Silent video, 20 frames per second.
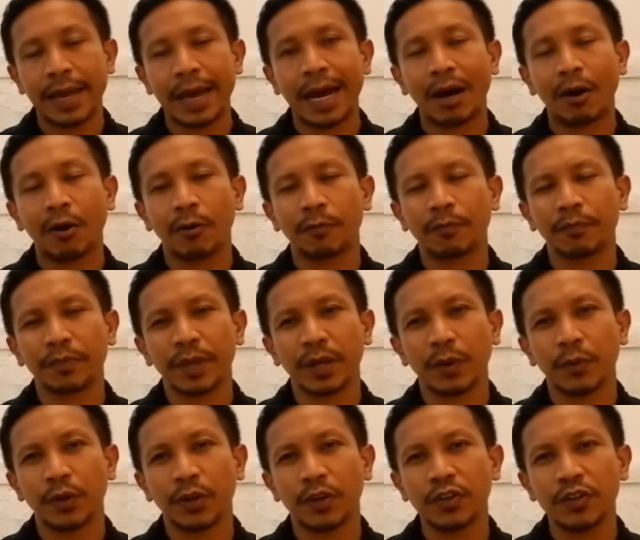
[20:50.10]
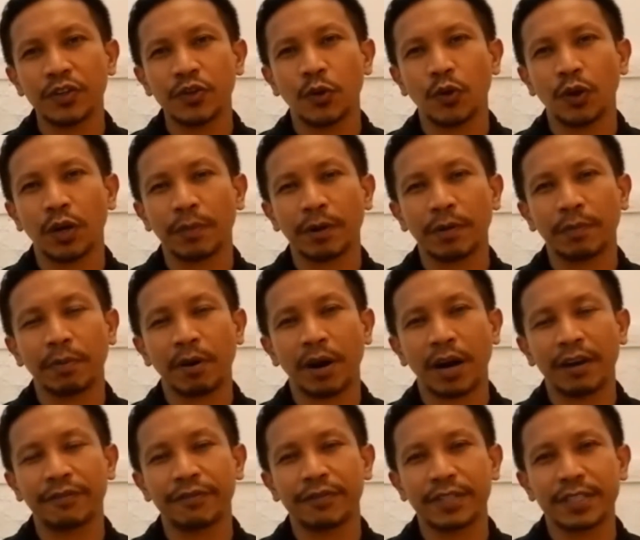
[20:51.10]
Now, we're going to talk about
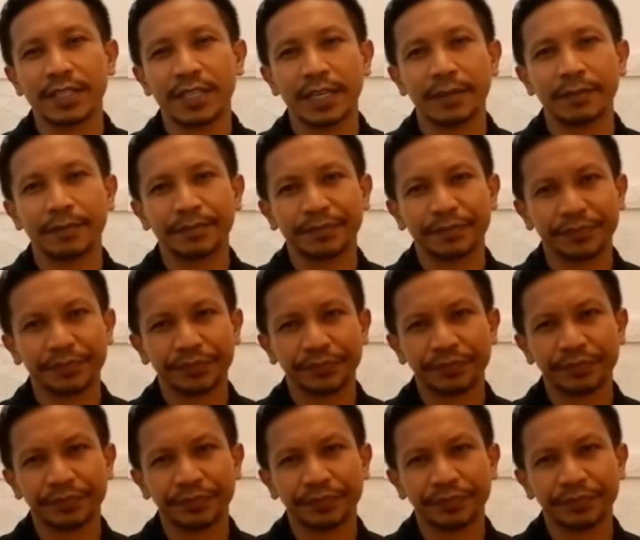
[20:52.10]
privacy.